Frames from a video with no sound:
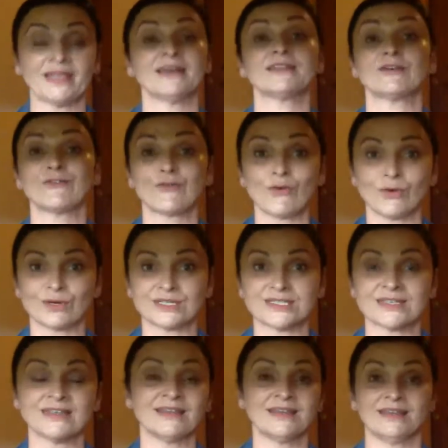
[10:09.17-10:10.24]
And of
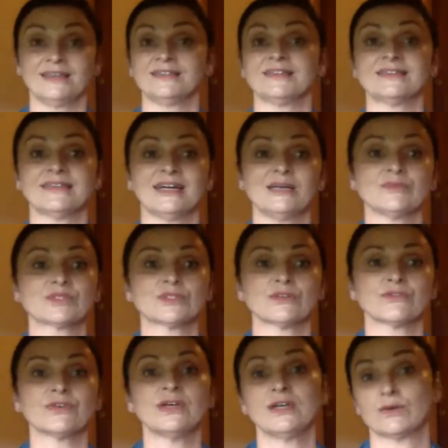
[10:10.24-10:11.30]
course, in the times of